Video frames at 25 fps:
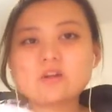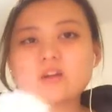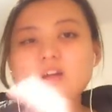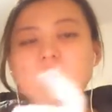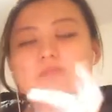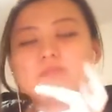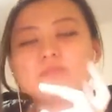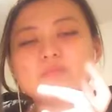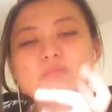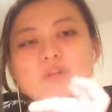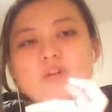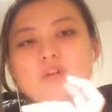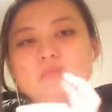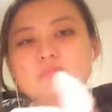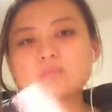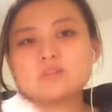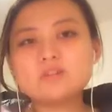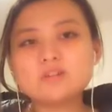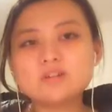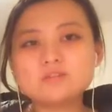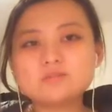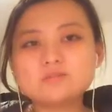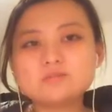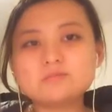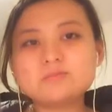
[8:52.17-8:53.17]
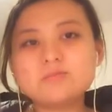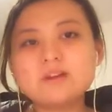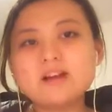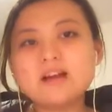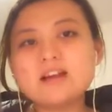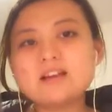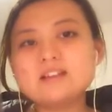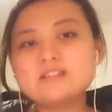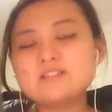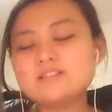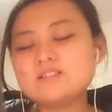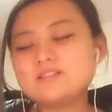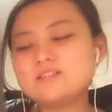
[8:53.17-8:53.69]
a proper
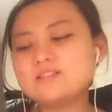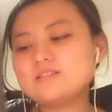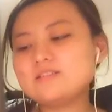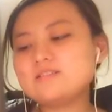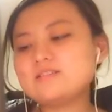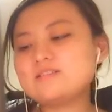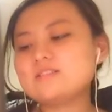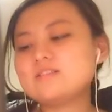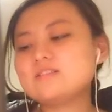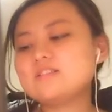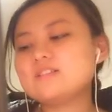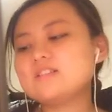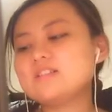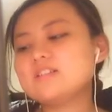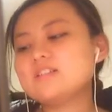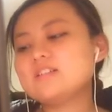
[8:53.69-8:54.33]
goodbye to you,